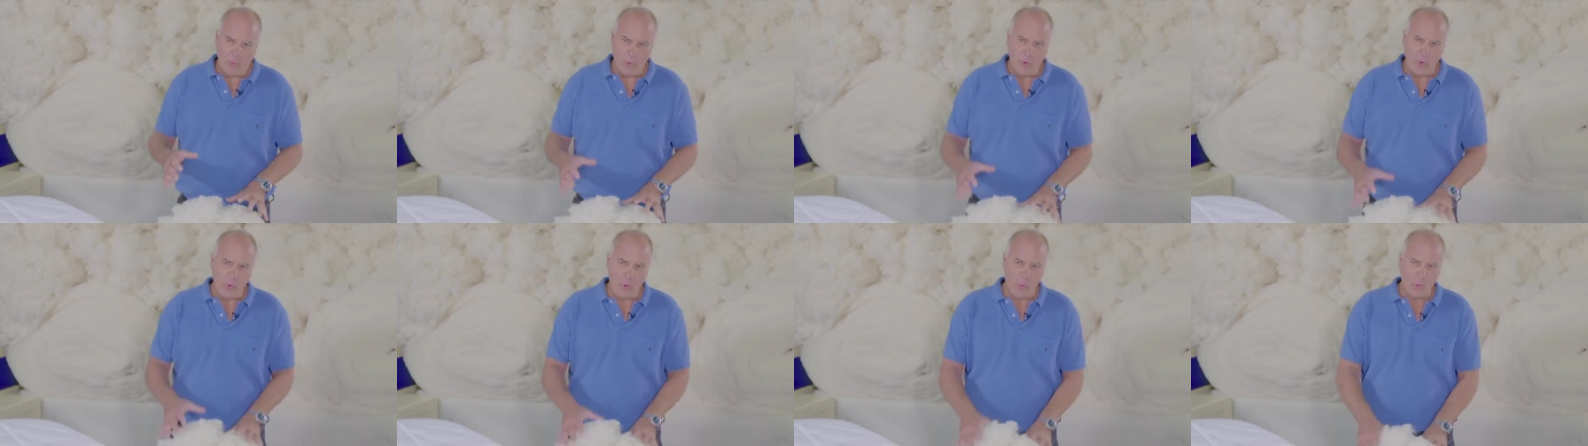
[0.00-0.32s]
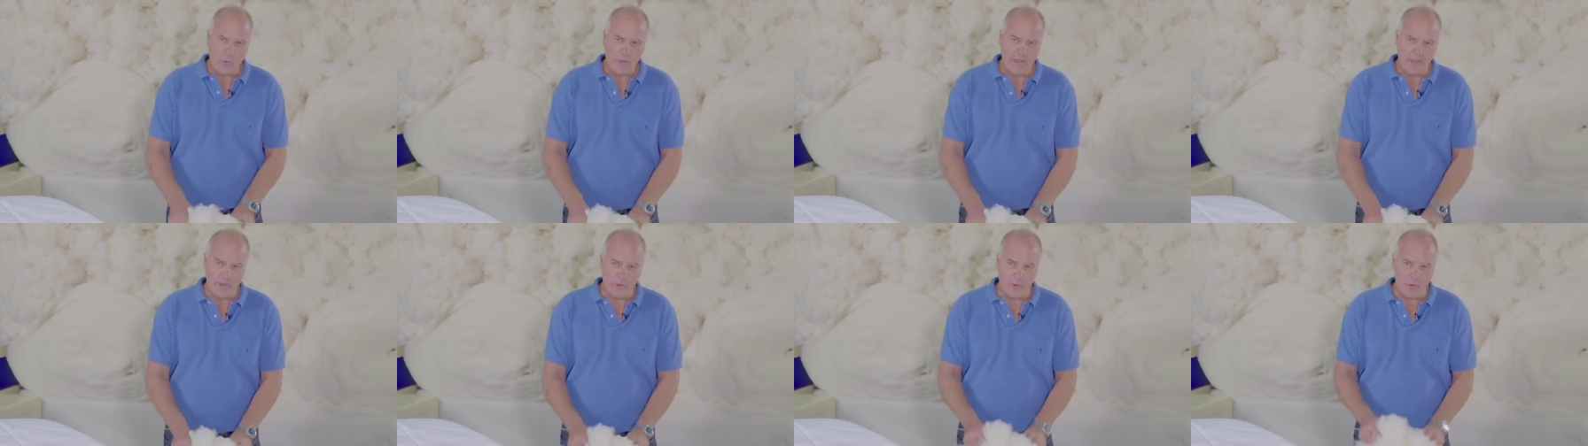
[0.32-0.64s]
wool
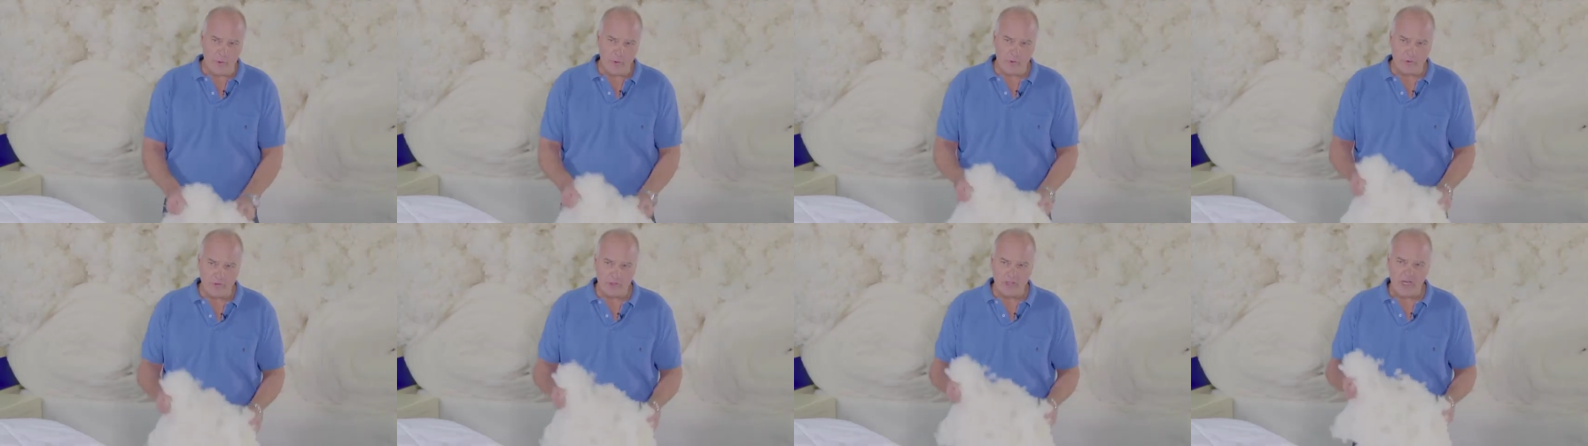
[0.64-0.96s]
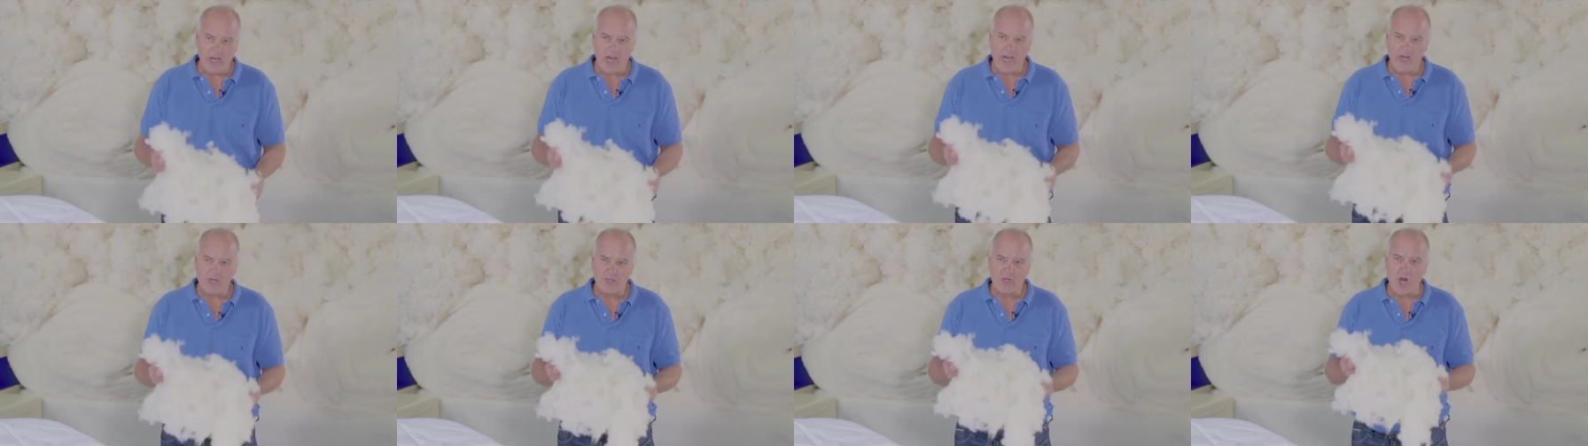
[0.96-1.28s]
we use
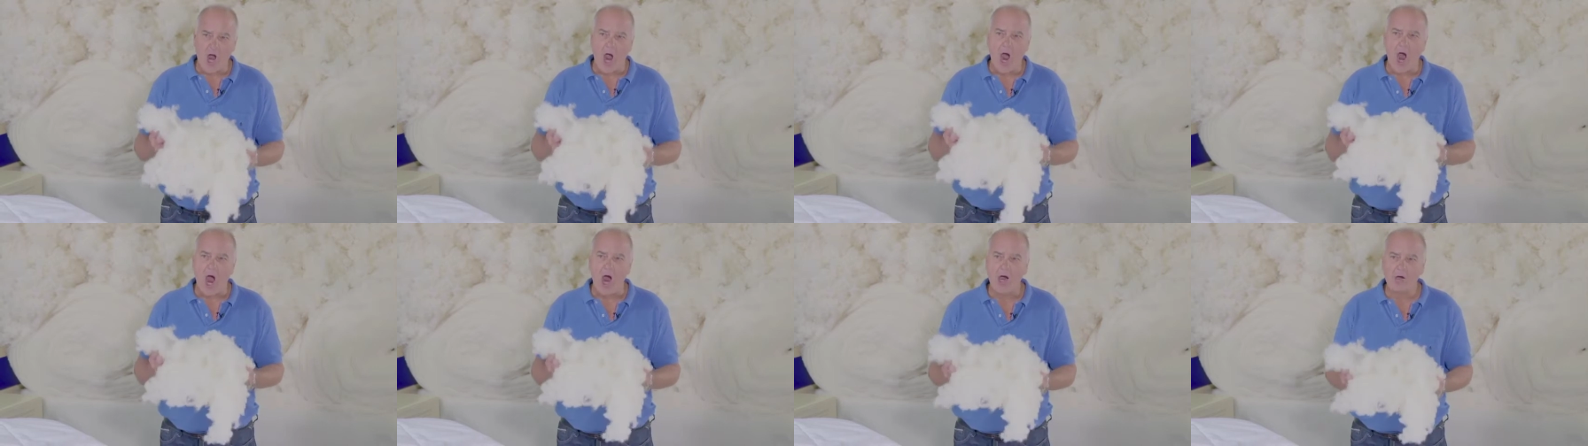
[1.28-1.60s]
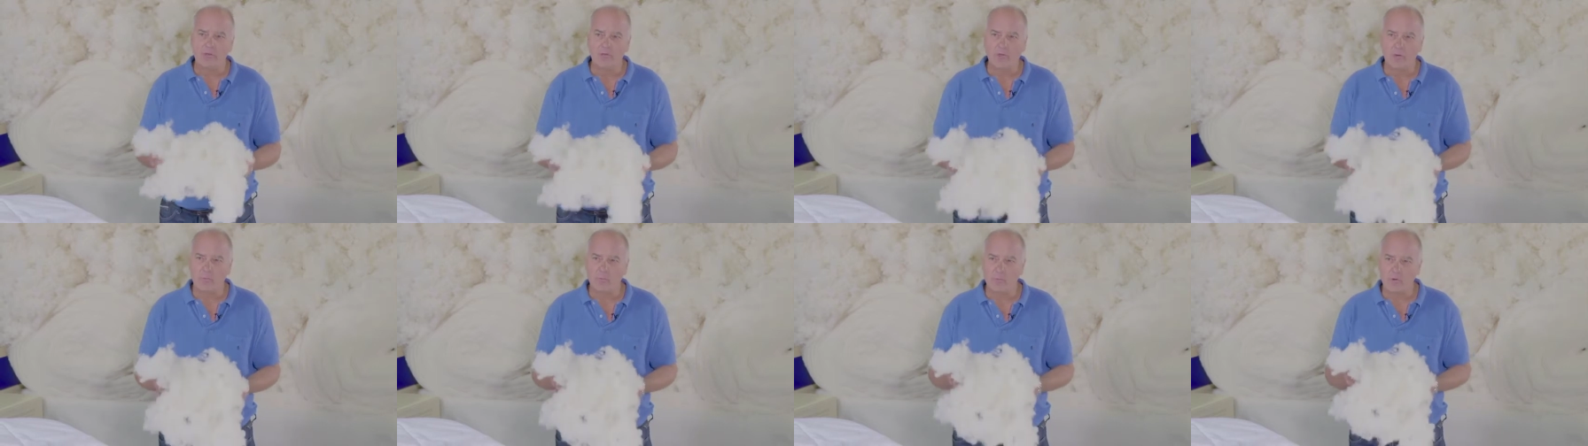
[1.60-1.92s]
is
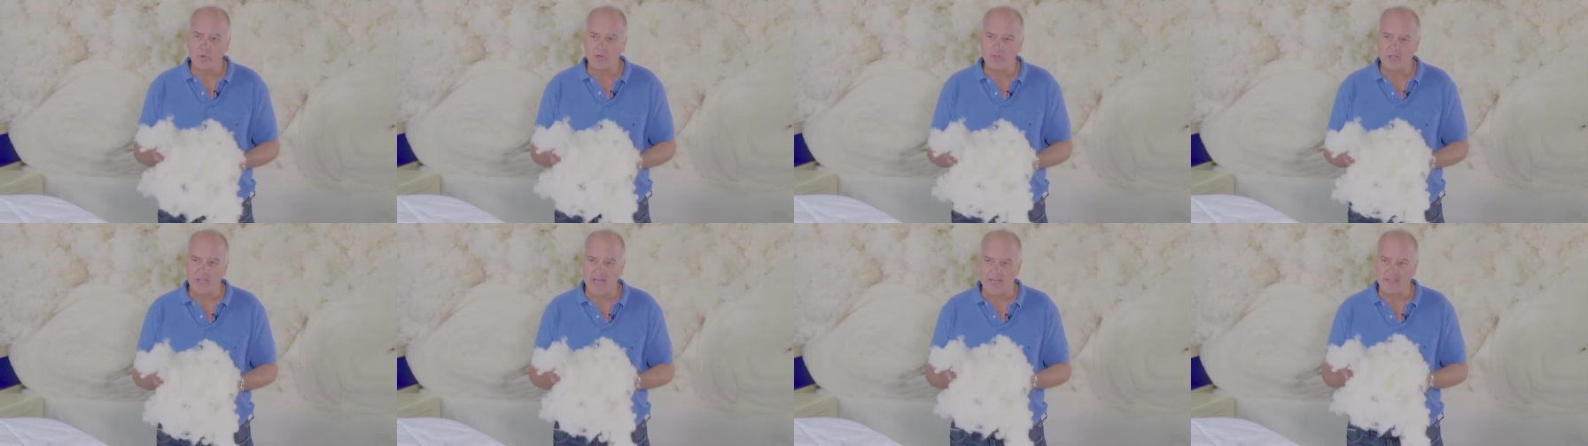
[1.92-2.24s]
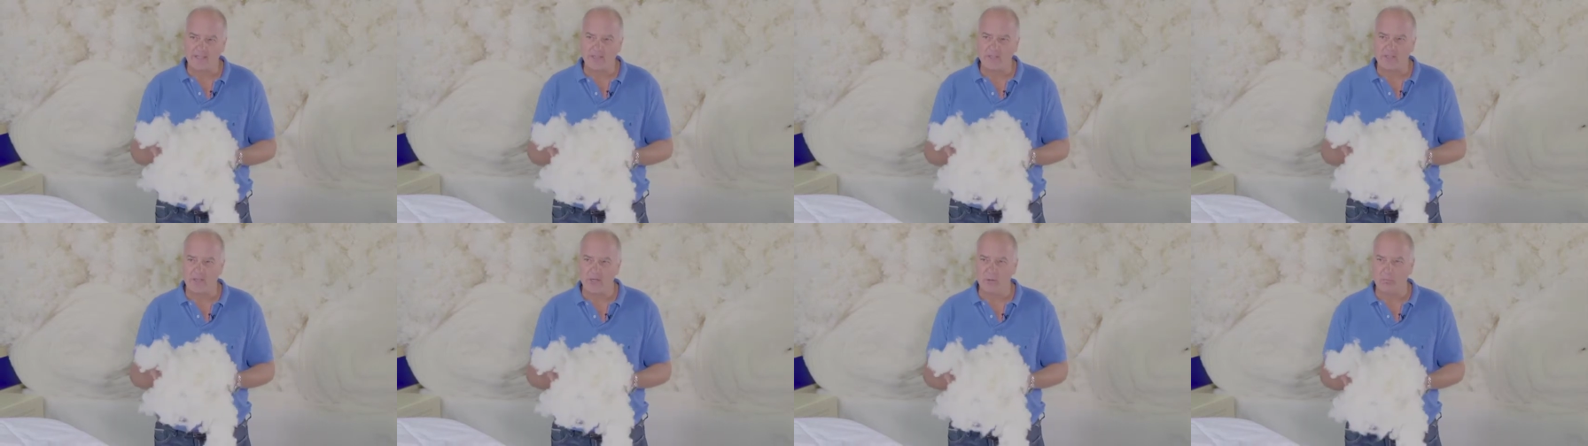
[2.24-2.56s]

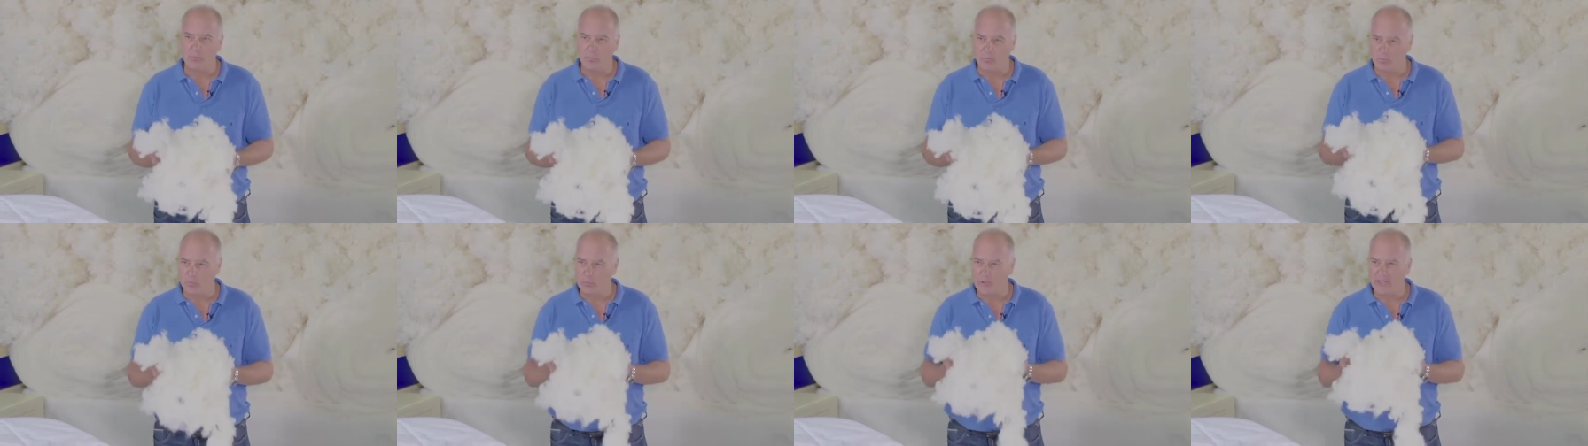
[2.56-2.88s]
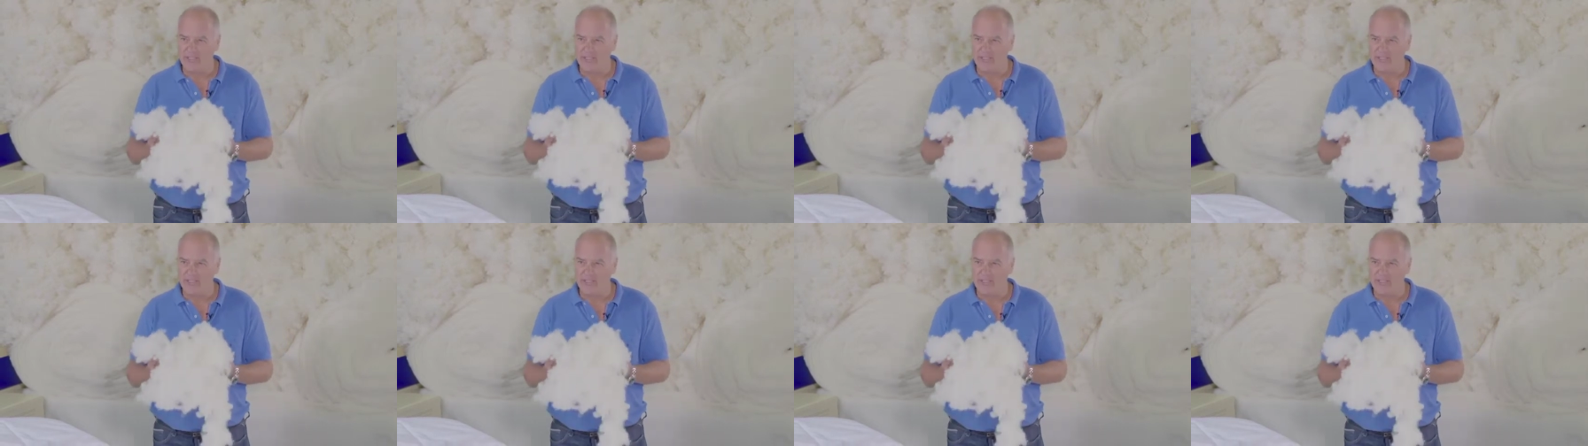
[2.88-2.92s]
100%